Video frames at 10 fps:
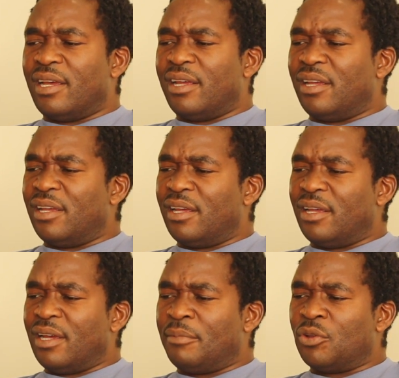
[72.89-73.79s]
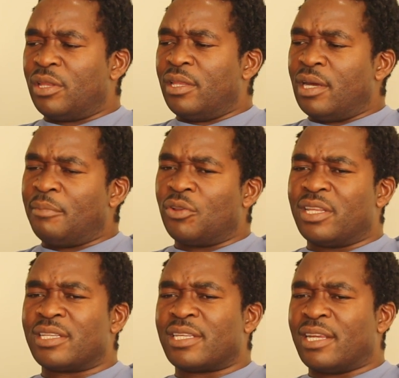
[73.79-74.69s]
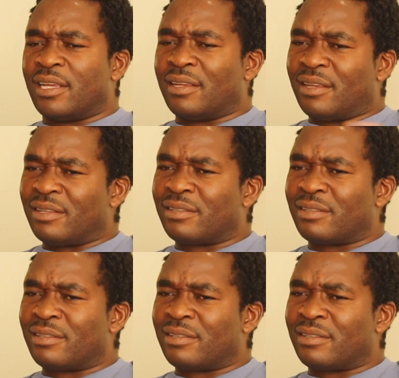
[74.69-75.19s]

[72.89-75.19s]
uh, about about this uh,